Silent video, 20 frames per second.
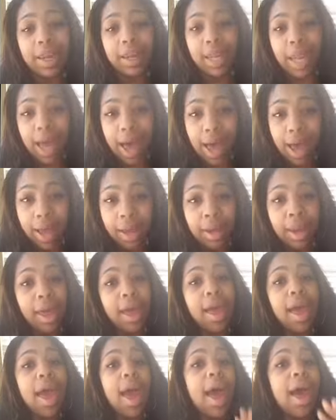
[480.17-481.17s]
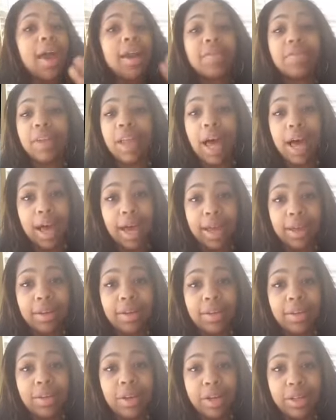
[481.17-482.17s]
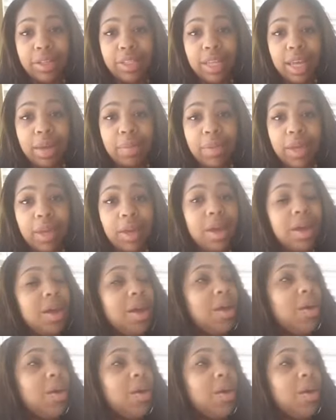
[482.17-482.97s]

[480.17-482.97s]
line, out of line. You understand me?